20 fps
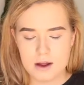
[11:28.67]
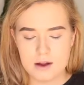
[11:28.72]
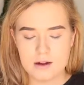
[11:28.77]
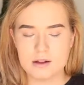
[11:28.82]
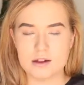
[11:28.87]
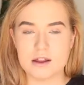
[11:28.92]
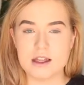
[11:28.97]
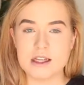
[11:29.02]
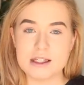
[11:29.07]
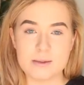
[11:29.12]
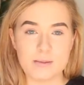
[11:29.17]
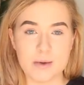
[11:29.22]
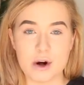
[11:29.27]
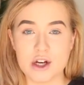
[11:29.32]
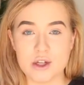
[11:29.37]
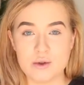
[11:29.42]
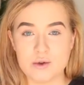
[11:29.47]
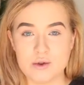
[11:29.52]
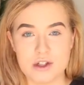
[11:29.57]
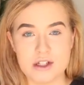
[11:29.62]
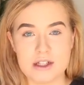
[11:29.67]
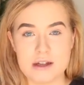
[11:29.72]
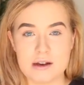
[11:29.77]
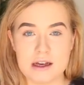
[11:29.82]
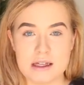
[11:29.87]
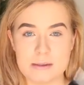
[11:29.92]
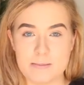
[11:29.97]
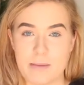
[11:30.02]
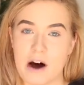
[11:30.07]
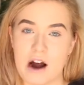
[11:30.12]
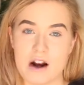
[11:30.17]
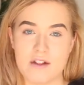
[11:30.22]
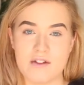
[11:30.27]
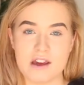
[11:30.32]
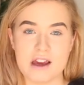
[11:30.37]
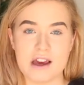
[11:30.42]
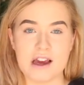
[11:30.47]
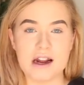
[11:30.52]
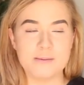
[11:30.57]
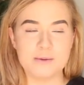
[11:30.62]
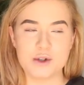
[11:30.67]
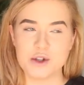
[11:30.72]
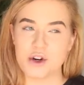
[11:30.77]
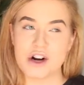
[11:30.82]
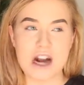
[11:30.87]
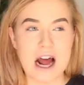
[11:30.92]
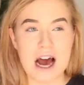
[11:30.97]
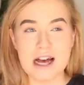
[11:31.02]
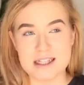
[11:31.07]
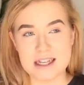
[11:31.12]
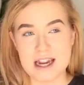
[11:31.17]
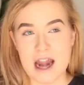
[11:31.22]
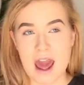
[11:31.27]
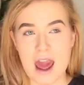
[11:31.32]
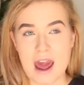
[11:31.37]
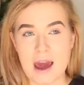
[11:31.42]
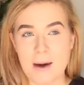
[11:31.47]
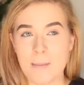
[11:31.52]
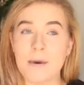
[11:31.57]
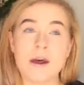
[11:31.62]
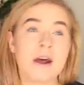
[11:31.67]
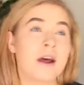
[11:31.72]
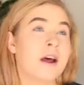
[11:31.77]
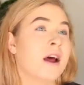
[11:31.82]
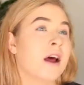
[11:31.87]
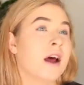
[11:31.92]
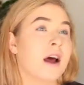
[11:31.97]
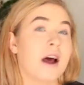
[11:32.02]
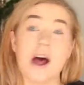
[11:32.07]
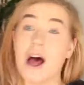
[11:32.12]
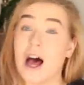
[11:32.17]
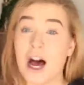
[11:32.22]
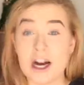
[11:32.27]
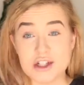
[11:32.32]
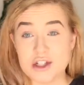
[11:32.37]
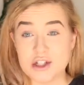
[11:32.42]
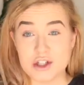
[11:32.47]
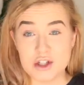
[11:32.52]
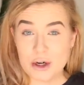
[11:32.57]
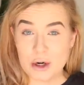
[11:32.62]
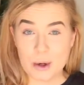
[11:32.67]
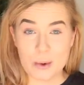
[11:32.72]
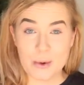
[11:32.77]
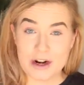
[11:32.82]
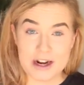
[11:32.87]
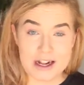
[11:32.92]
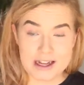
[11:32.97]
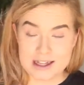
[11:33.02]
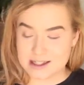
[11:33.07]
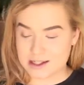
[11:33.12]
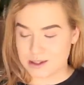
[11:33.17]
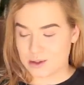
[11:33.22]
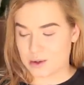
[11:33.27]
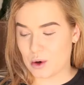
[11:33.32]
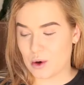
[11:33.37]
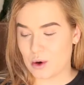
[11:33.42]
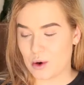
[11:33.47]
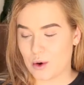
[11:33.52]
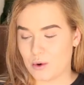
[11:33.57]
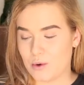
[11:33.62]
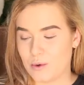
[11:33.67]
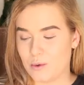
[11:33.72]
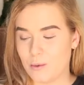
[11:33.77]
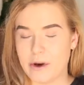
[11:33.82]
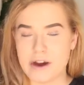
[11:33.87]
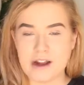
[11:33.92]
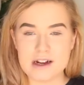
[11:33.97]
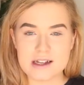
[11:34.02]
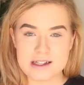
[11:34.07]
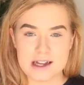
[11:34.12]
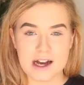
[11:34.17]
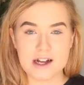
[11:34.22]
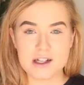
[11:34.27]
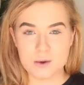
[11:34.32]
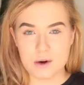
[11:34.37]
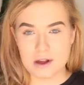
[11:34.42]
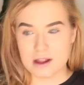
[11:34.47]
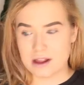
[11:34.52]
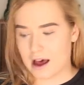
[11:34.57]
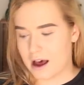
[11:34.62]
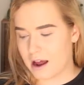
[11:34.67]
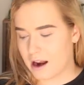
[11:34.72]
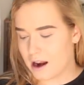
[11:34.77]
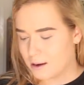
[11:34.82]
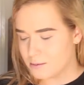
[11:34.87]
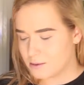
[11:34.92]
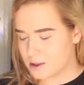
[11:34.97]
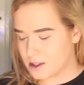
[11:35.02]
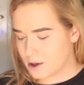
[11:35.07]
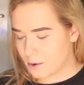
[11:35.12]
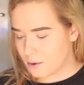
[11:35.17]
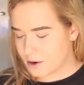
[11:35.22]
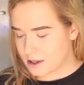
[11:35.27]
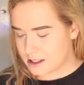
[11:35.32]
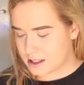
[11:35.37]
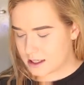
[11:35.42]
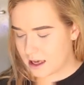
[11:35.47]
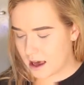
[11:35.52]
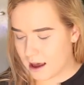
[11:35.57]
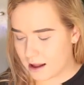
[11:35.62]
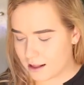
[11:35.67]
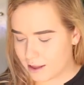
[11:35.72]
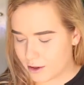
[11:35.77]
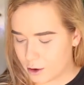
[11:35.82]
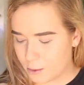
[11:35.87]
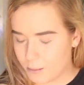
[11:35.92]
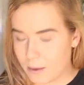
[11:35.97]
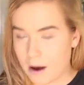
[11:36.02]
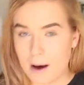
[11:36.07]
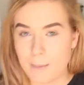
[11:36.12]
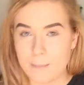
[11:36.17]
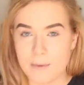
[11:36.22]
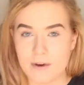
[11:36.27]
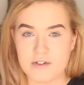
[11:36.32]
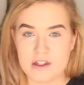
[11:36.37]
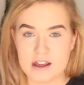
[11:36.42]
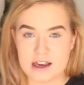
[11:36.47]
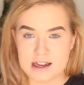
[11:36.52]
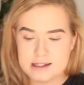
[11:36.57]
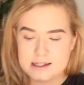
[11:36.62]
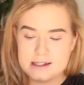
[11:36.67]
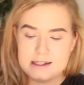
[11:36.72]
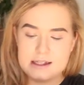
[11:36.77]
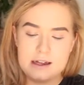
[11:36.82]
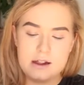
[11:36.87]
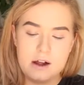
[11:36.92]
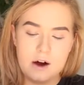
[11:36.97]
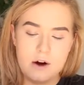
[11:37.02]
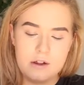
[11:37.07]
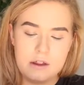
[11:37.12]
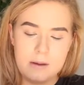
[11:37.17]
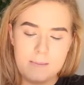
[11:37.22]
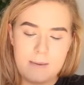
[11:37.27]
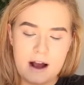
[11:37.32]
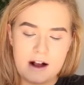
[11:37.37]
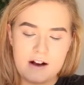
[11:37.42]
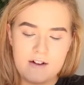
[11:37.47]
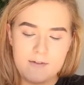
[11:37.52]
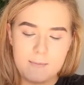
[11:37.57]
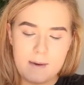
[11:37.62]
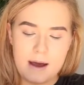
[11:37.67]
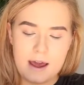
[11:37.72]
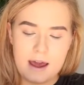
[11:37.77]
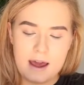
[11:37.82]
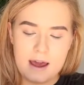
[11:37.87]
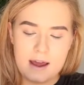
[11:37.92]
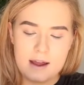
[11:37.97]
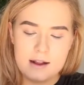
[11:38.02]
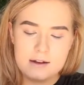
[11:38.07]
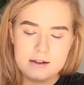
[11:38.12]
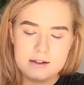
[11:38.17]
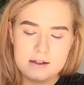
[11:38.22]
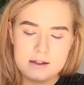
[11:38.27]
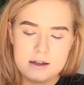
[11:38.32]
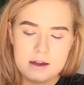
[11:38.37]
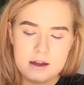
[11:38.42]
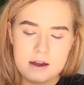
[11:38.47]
This brush was just as part of the kit. I'm sure it has a name. I just don't know what it is. So we're going to start doing that. I'm just going to get a little pump of the concealer on the back of my hand.